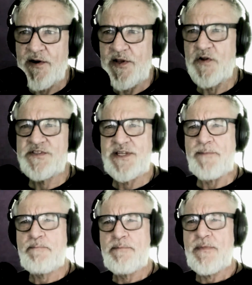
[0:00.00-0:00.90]
You don't say,
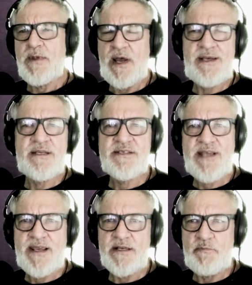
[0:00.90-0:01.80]
"I need a
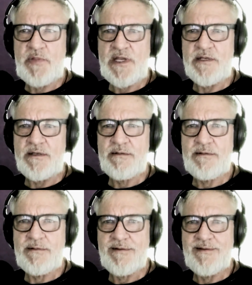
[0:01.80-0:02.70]
second opinion."
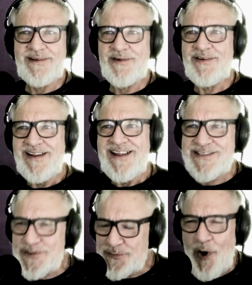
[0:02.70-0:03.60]
You know, it's
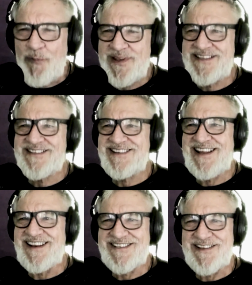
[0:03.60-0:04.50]
small pieces of
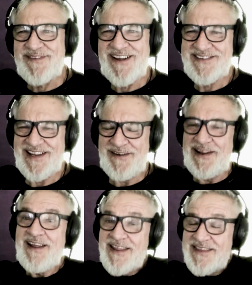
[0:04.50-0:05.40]
data sometimes. Anyway,
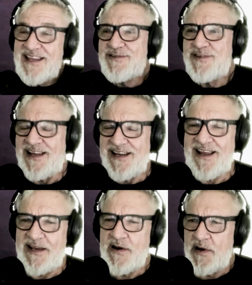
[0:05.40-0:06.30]
thanks for that.
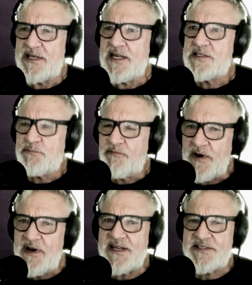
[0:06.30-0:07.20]
Yeah, you know, it's
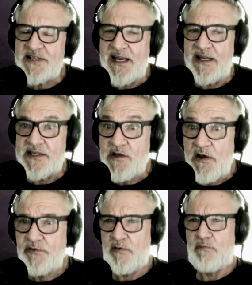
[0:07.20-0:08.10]
very exciting. It's
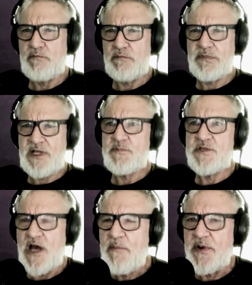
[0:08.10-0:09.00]
also keeps
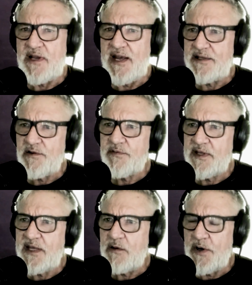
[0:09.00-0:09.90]
you up at night, though,
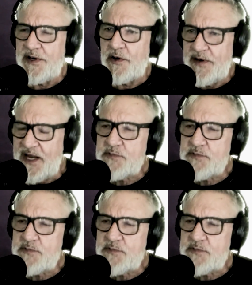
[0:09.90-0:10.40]
thinking, where do you go next?